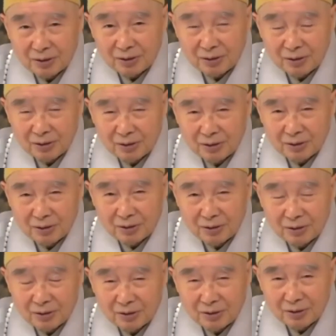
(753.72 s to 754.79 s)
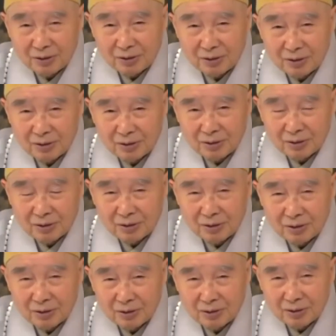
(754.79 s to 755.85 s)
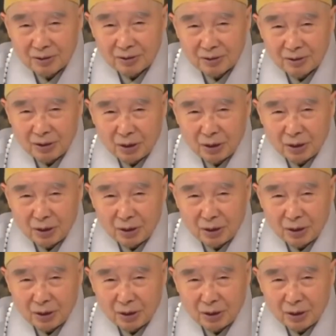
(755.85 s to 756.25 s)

Nobody speaks.